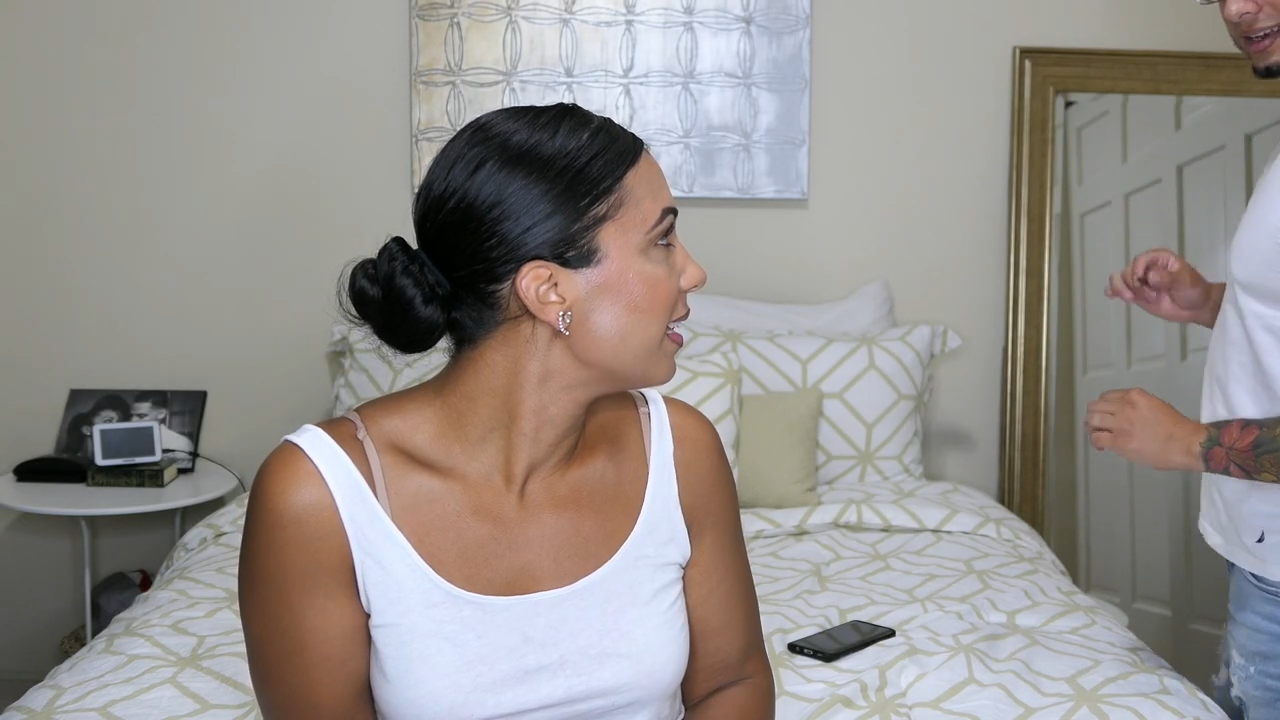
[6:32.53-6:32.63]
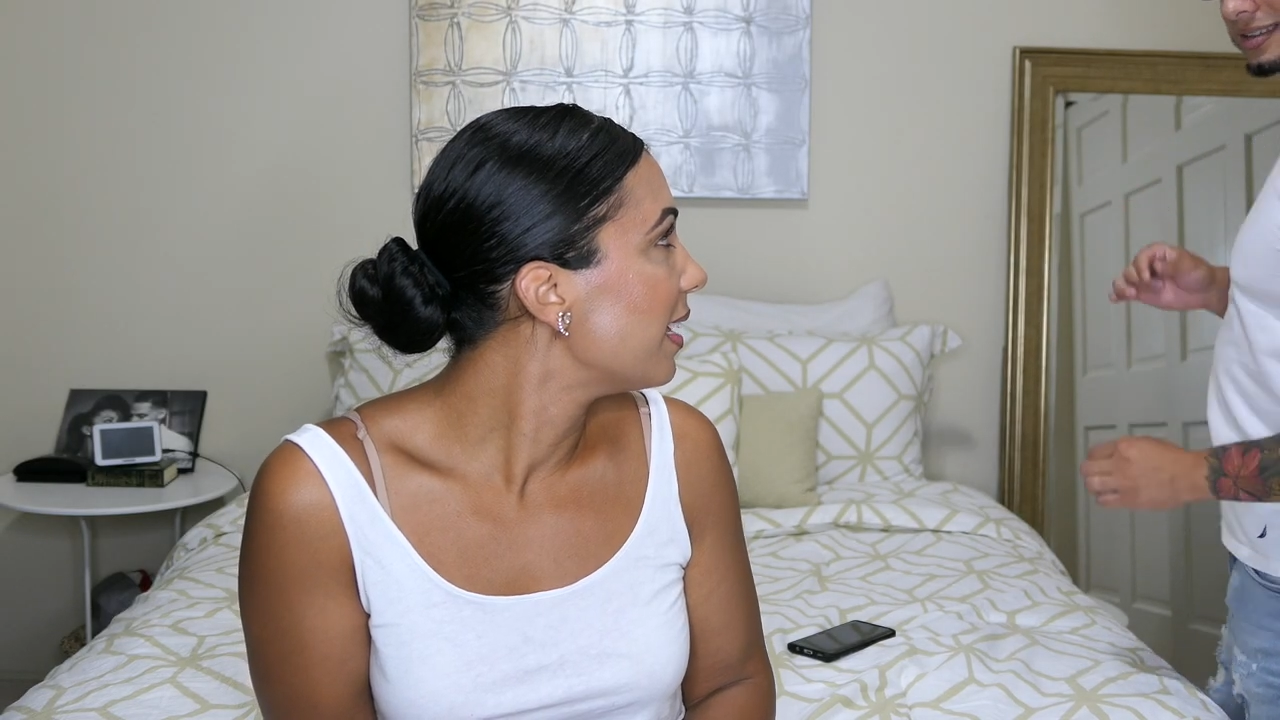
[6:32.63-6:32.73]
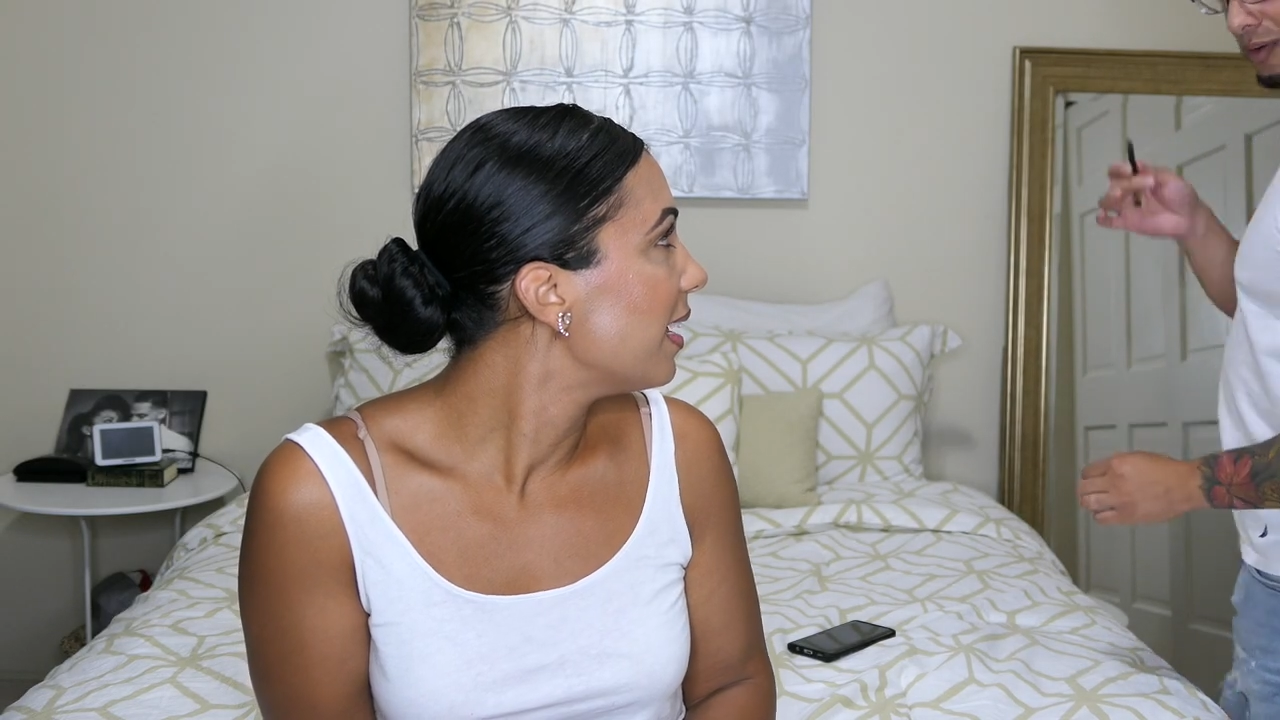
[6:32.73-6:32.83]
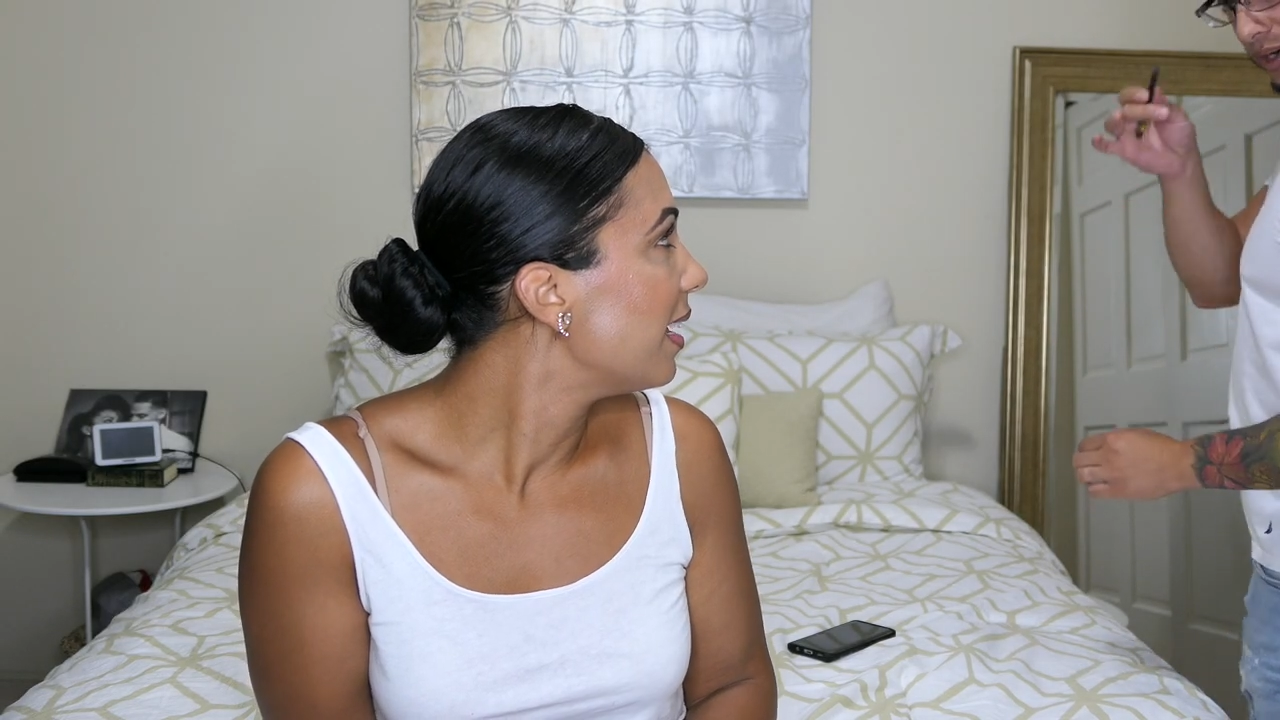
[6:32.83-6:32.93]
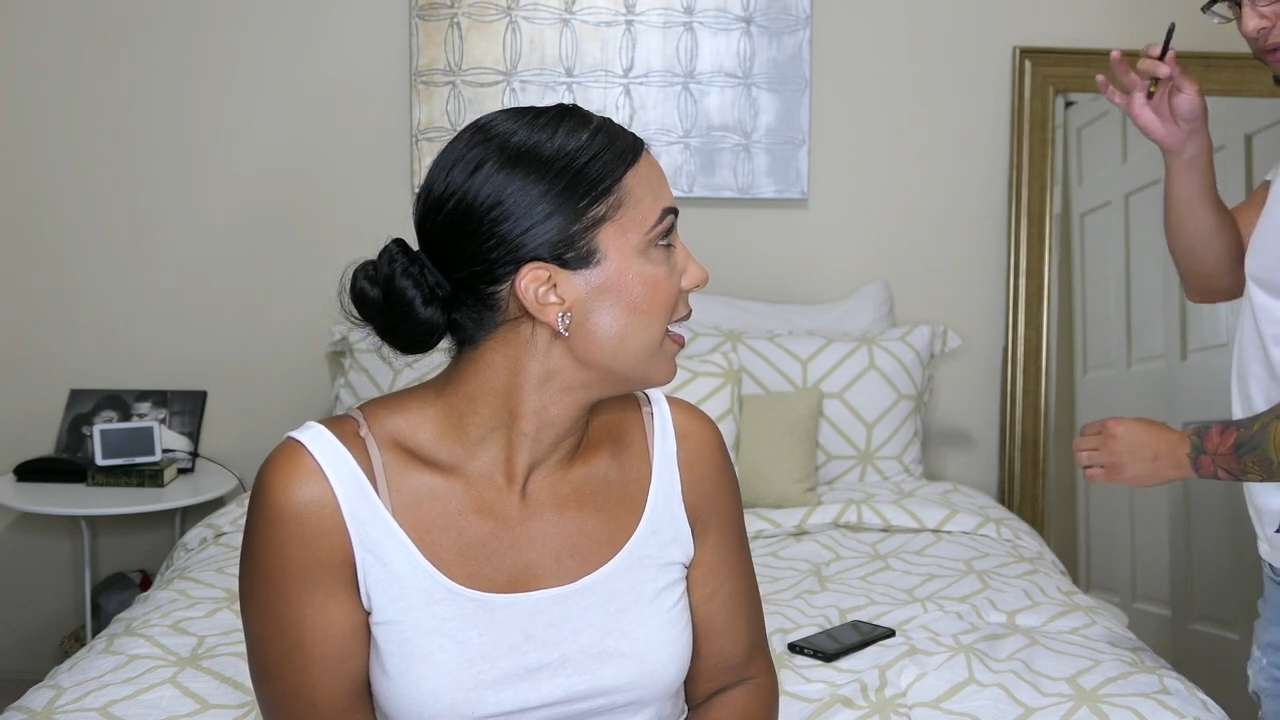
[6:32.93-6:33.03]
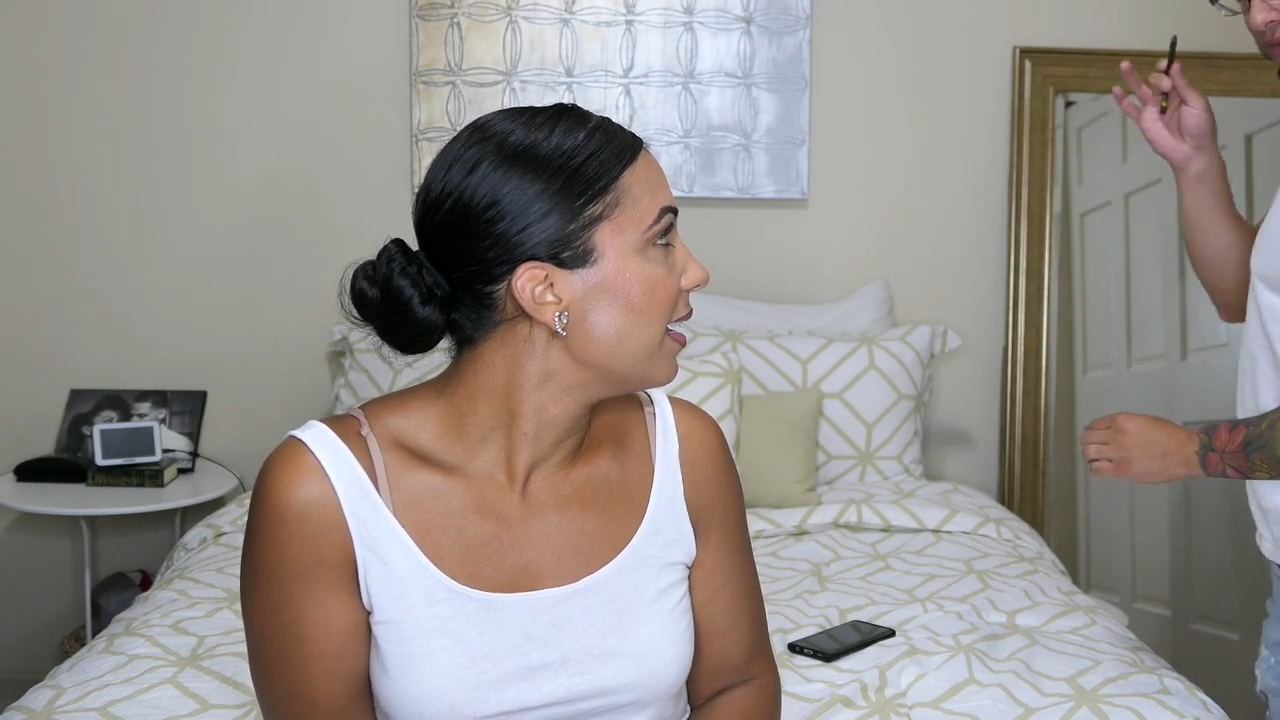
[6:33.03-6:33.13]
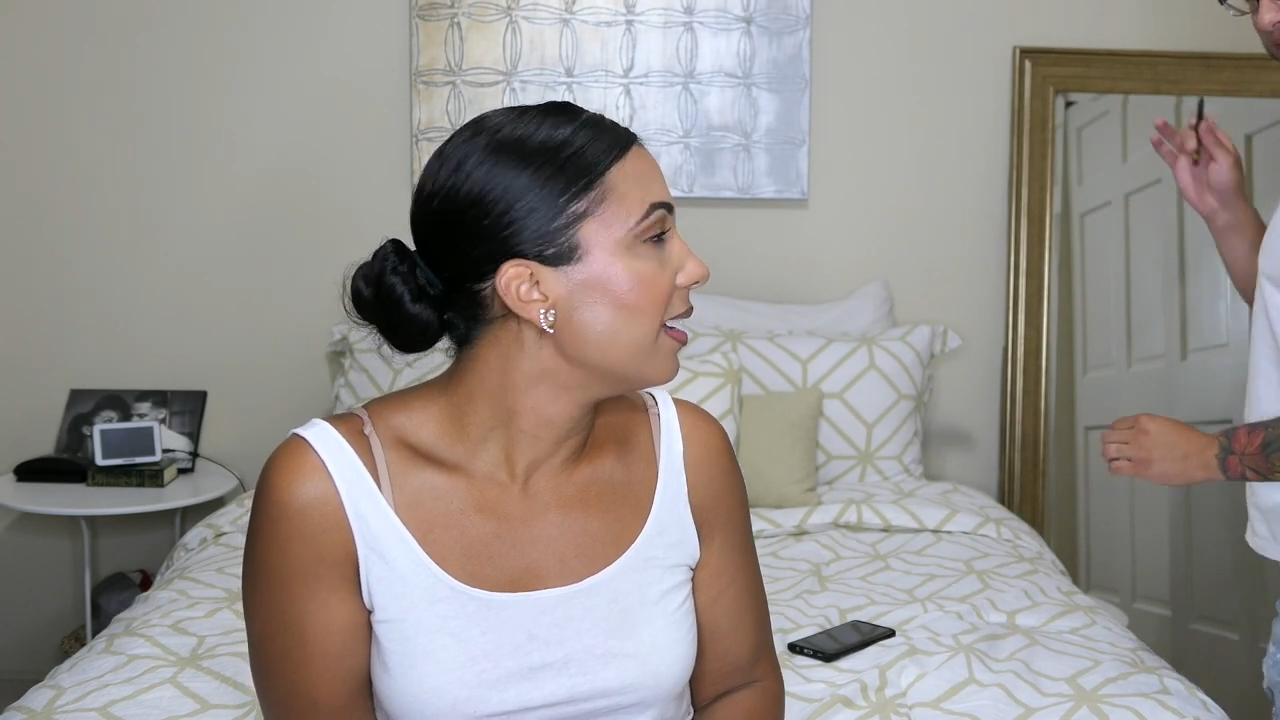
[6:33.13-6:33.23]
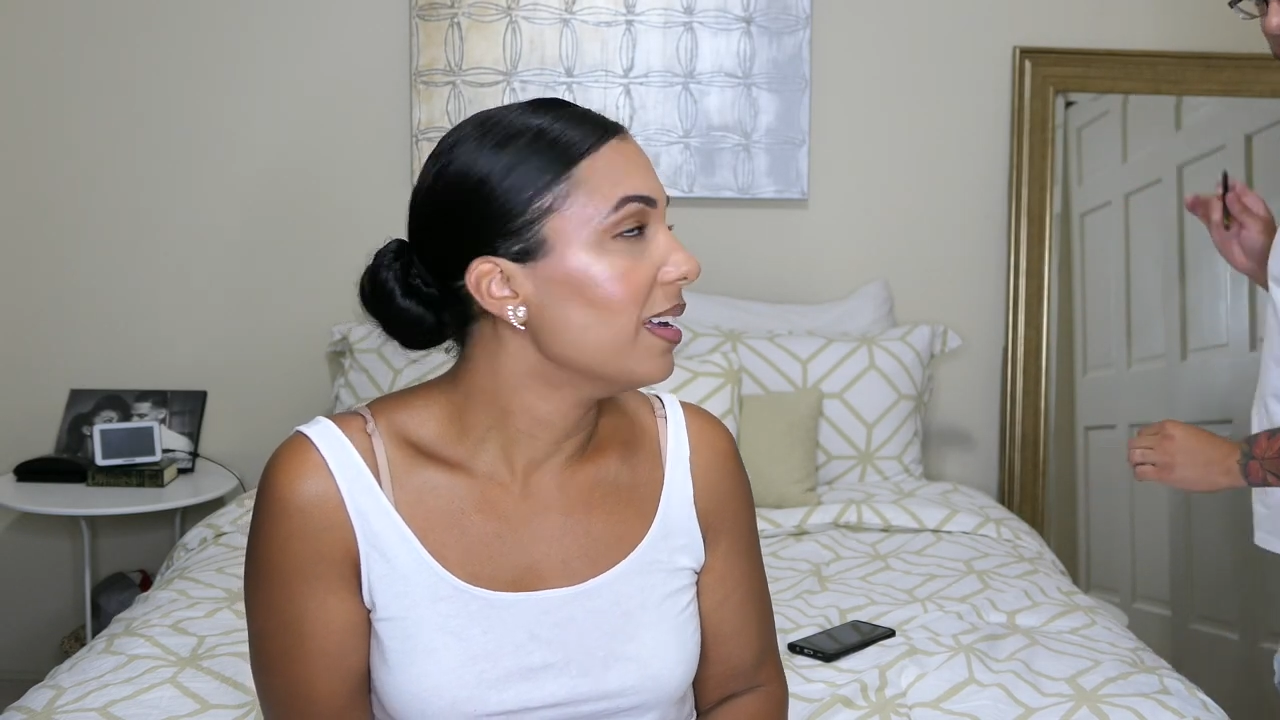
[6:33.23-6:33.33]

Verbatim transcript: so I want to fix